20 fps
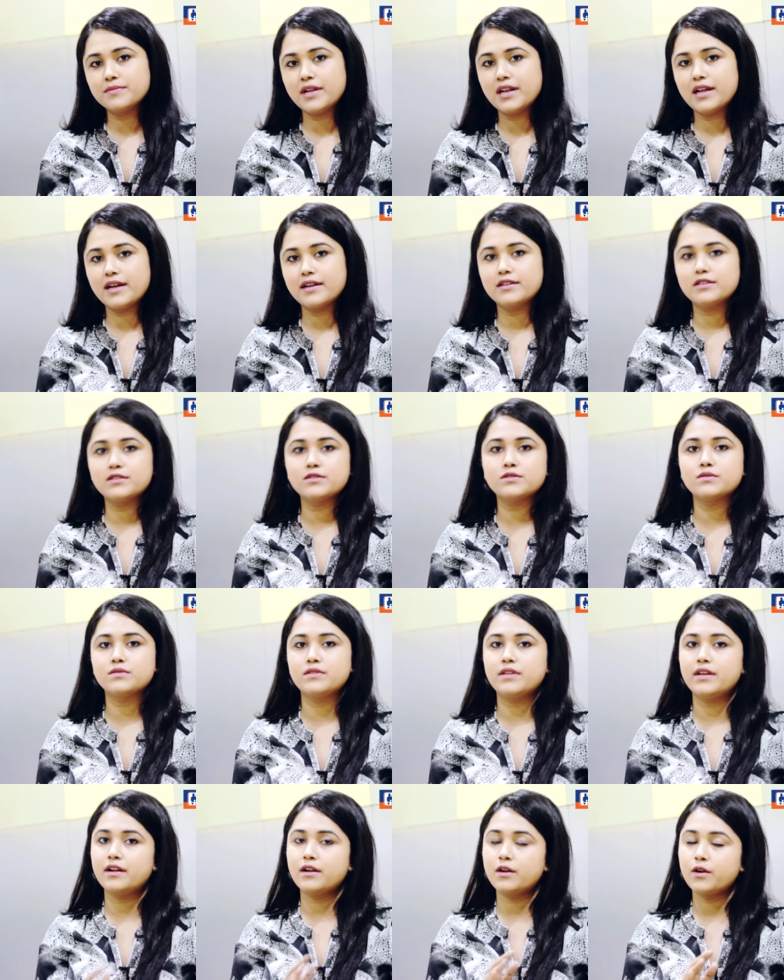
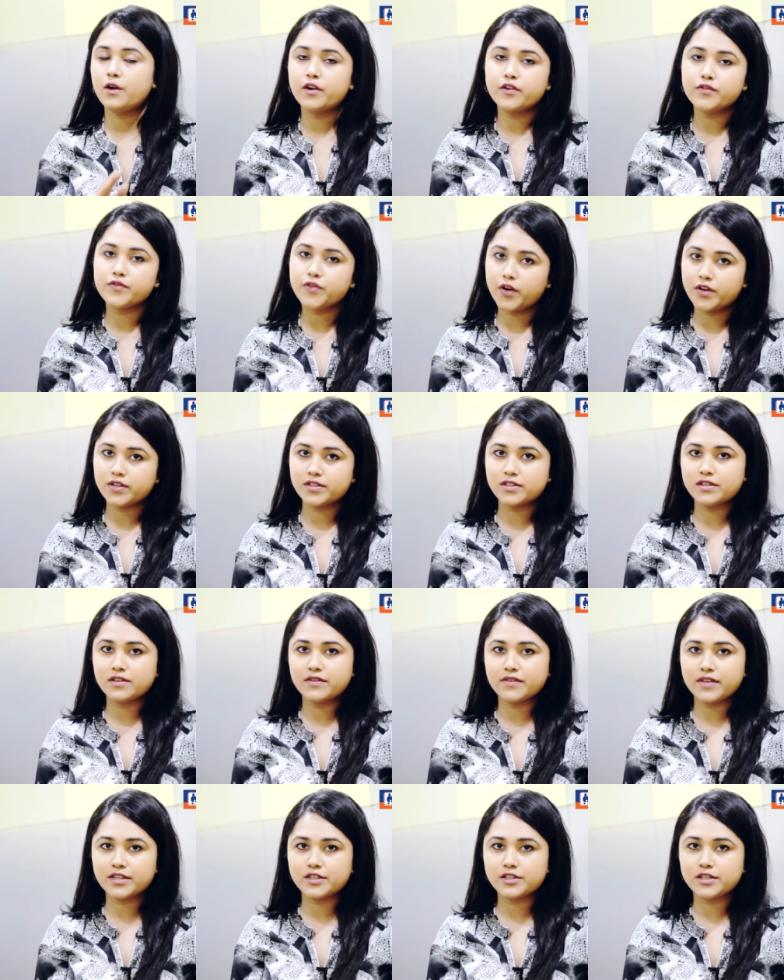mellitus. There are a lot of causes
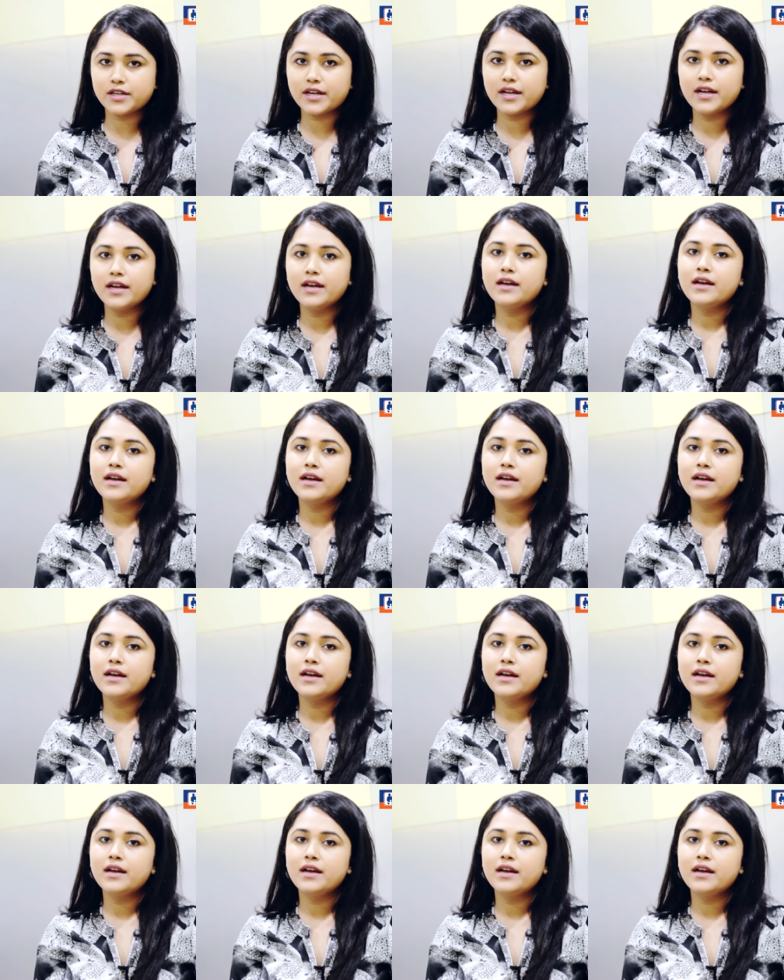of itching.